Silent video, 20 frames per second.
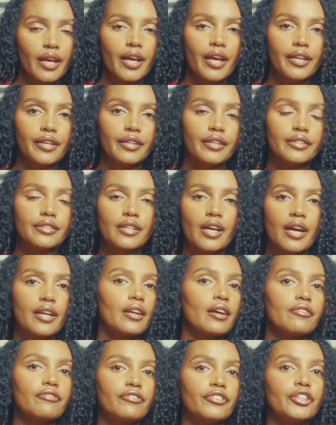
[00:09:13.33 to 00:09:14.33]
and it can
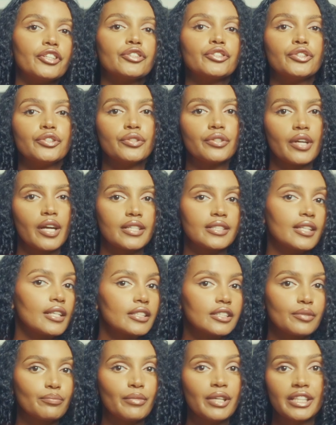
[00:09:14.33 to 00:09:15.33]
affect your
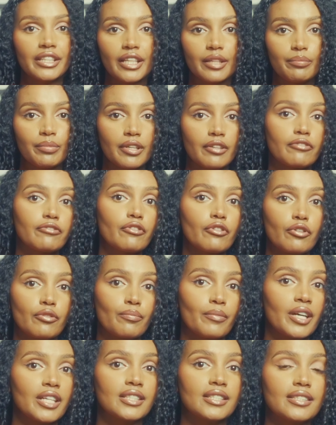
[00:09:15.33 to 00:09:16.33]
assessment day
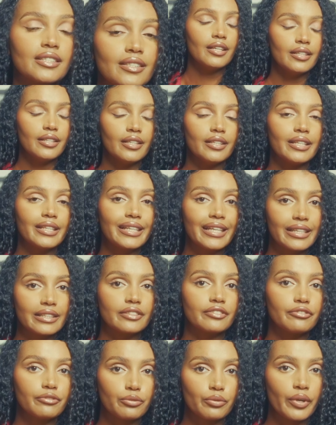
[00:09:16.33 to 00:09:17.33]
performance in a
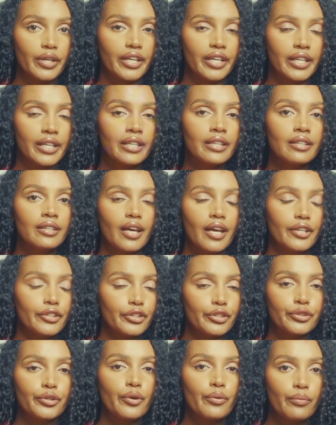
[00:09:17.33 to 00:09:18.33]
negative way, and
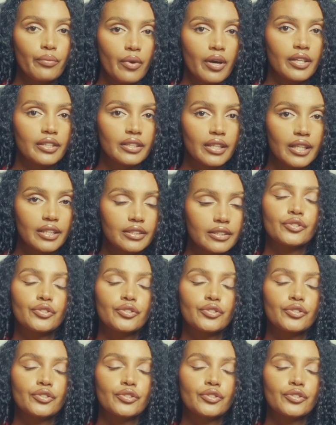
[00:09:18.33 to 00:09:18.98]
you don't want that.